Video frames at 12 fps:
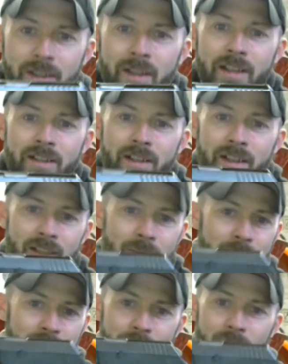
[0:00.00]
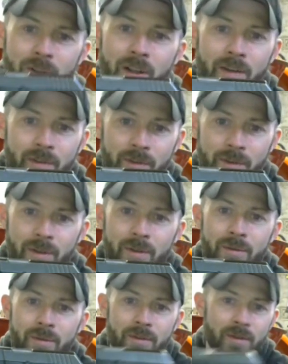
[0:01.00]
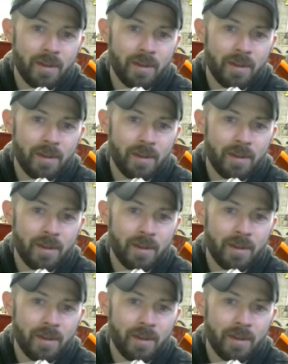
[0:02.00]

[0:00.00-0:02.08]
It's not going to be a full-on review.